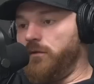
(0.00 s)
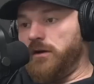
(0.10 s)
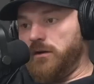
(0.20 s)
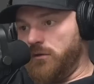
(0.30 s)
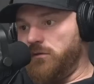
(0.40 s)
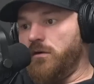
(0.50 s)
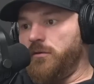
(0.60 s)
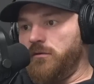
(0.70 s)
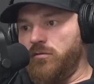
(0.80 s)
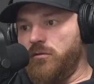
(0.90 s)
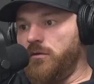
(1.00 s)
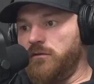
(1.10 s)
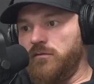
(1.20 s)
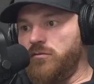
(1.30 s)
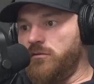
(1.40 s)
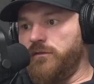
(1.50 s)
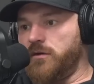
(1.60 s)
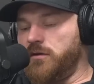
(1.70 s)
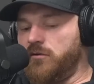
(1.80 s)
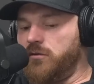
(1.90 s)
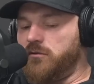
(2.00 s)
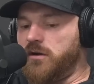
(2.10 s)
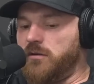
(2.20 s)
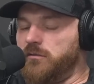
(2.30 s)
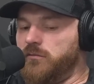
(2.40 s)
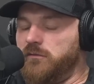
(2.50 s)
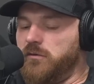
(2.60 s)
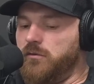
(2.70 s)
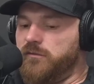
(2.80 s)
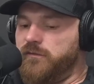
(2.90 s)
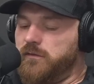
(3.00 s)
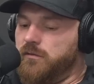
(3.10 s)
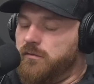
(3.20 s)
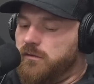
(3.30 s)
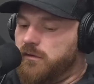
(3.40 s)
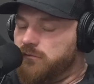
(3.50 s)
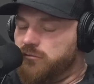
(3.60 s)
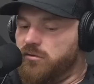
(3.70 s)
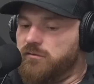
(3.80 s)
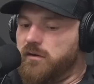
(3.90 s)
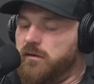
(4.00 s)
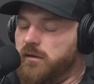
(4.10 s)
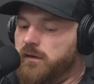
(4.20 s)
And I want to talk about your show because your show is fucking incredible. What you and Trish have done.